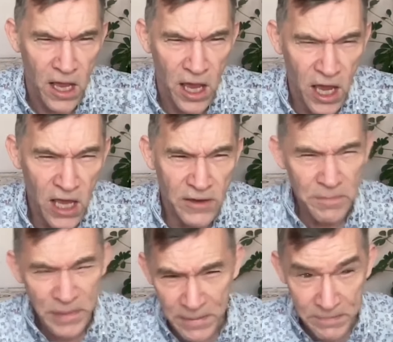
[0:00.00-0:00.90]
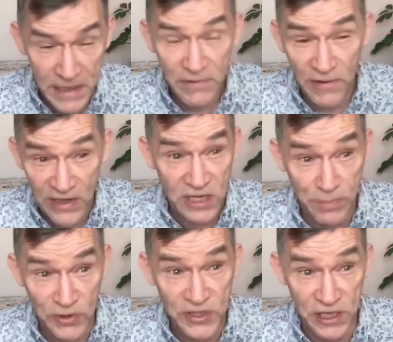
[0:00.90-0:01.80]
And people have actually
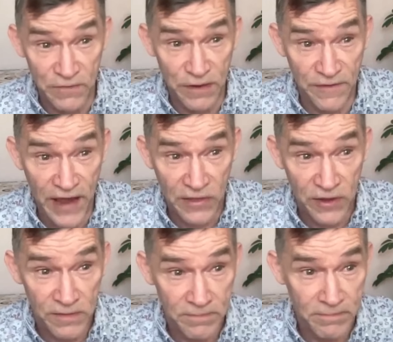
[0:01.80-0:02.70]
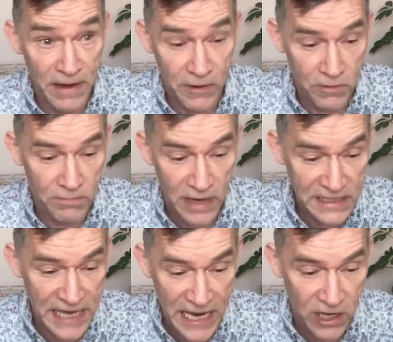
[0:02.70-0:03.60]
puzzled over the fact that
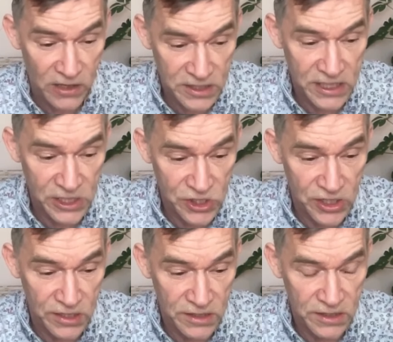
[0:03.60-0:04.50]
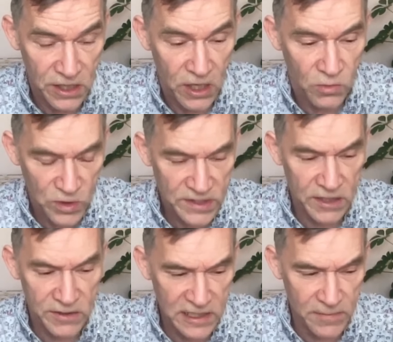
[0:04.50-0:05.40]
Meister Eckhart's teachings were so
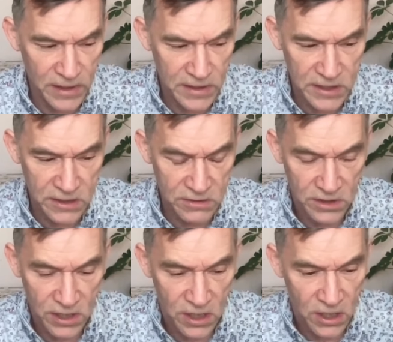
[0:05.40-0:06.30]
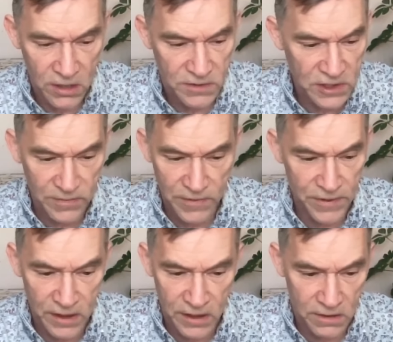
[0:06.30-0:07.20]
similar to some of
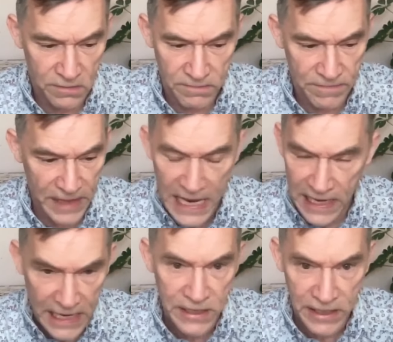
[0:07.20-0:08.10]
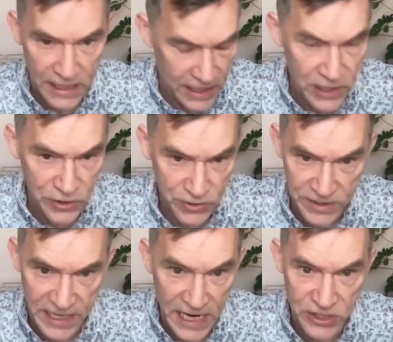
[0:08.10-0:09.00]
the Hindu
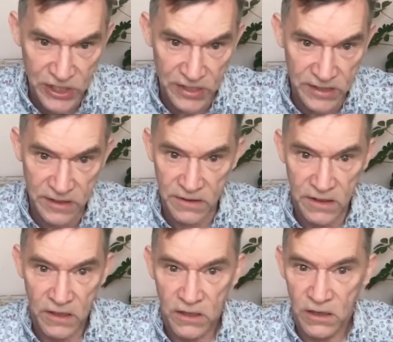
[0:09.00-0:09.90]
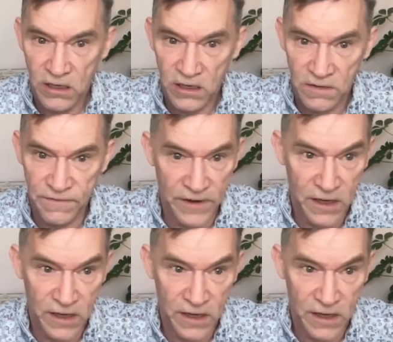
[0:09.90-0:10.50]
sages of